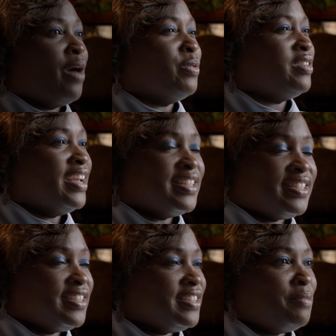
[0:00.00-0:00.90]
I was
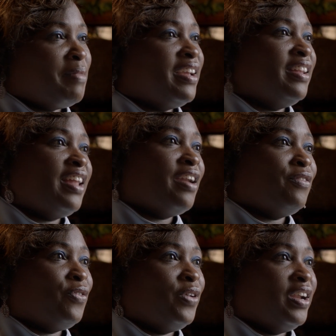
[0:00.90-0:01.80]
hesitant to make a lot
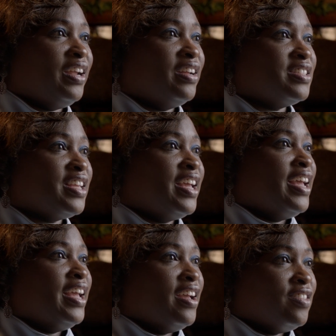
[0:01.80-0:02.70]
of friends,
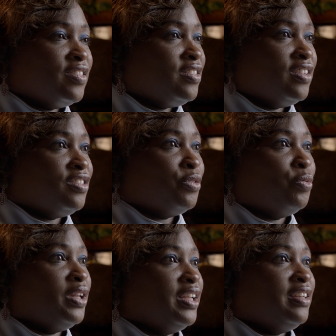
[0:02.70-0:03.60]
hesitant to
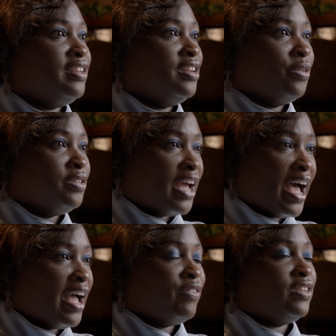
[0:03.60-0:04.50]
really,
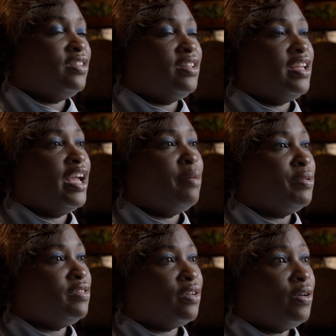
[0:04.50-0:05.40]
dive into the
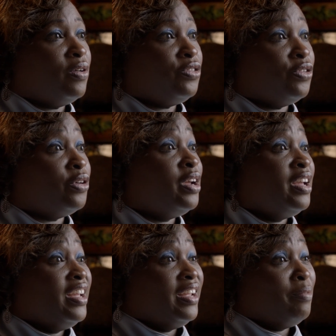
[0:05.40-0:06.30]
campus culture
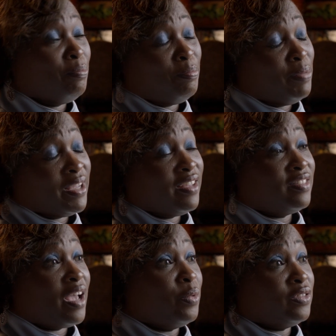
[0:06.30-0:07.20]

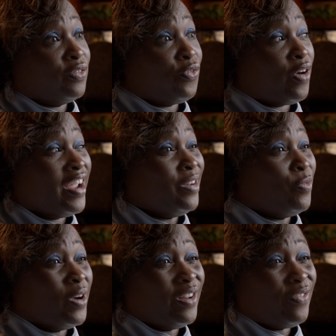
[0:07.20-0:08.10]
because I was afraid,
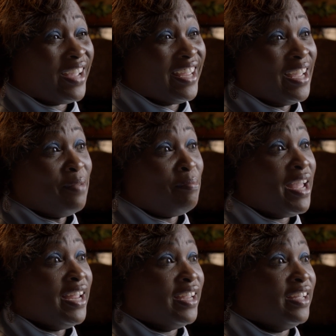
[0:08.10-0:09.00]
what if I can't
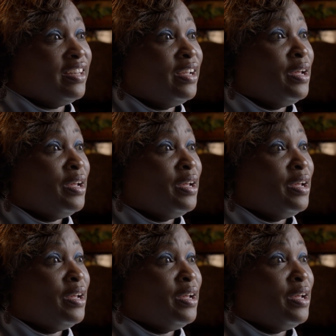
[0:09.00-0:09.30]
make it?